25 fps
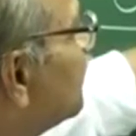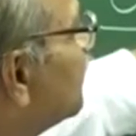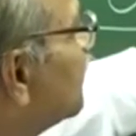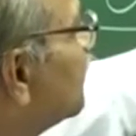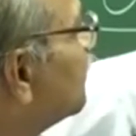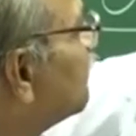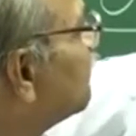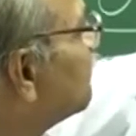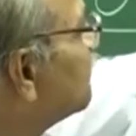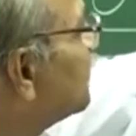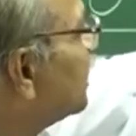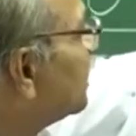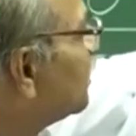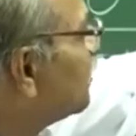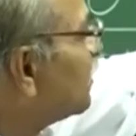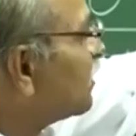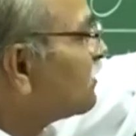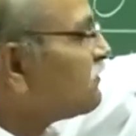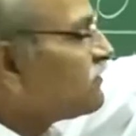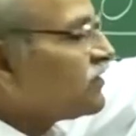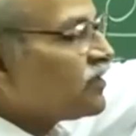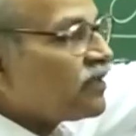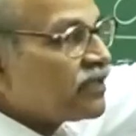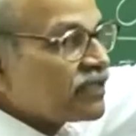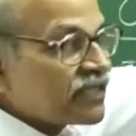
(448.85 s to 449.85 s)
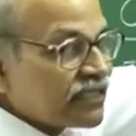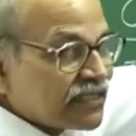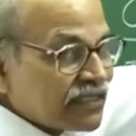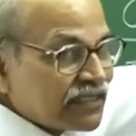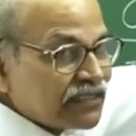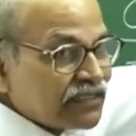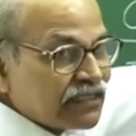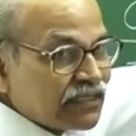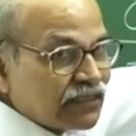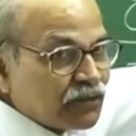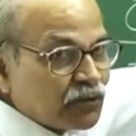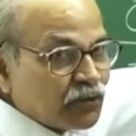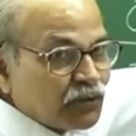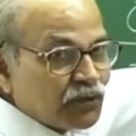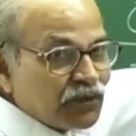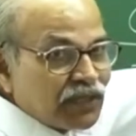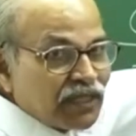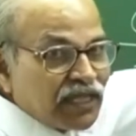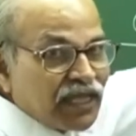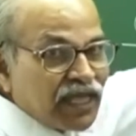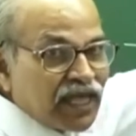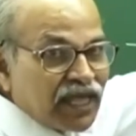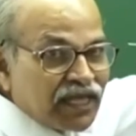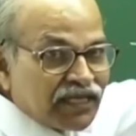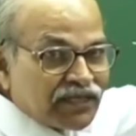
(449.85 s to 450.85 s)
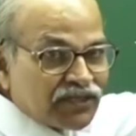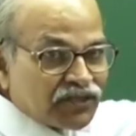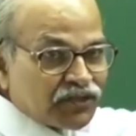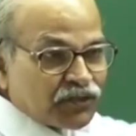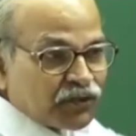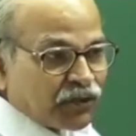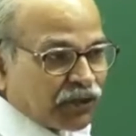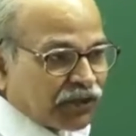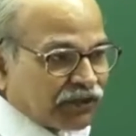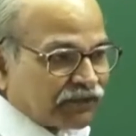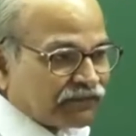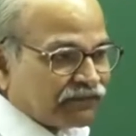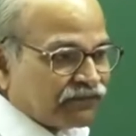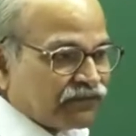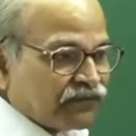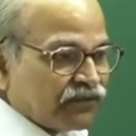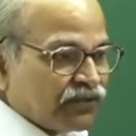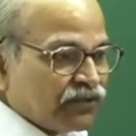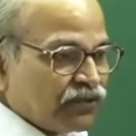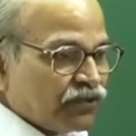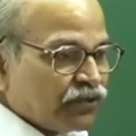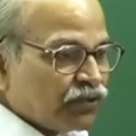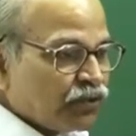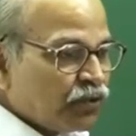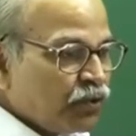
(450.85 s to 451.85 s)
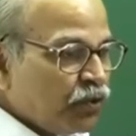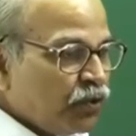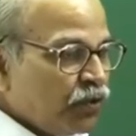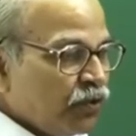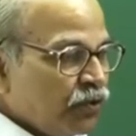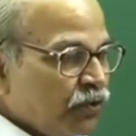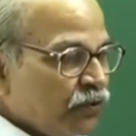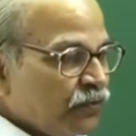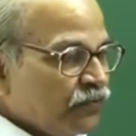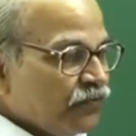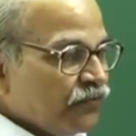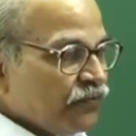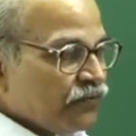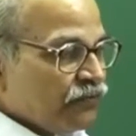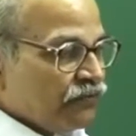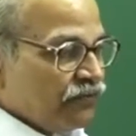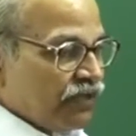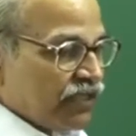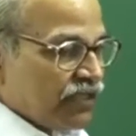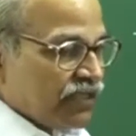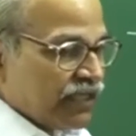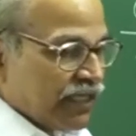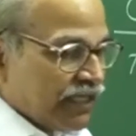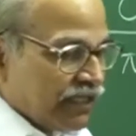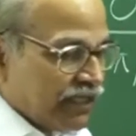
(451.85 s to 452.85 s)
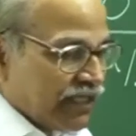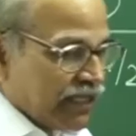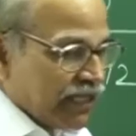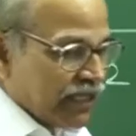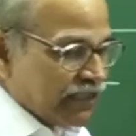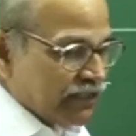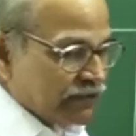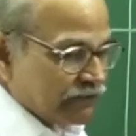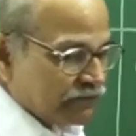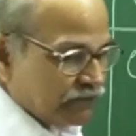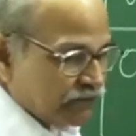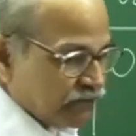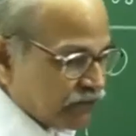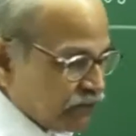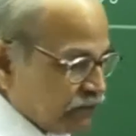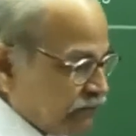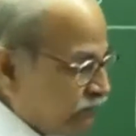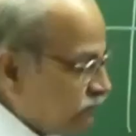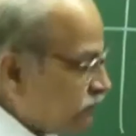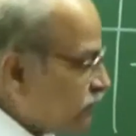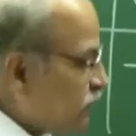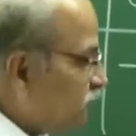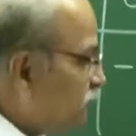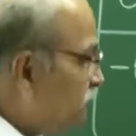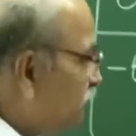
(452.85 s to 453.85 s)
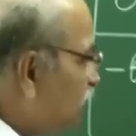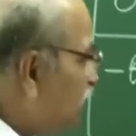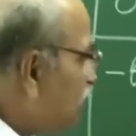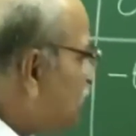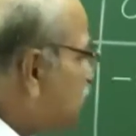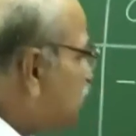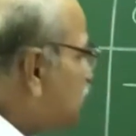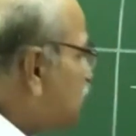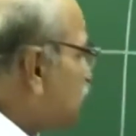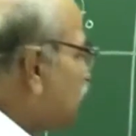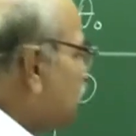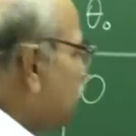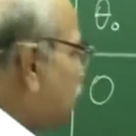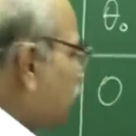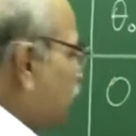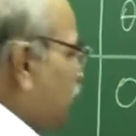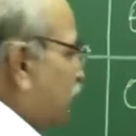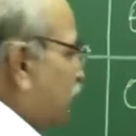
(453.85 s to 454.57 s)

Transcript: the angular velocity is 0 and so on. So we say that for the first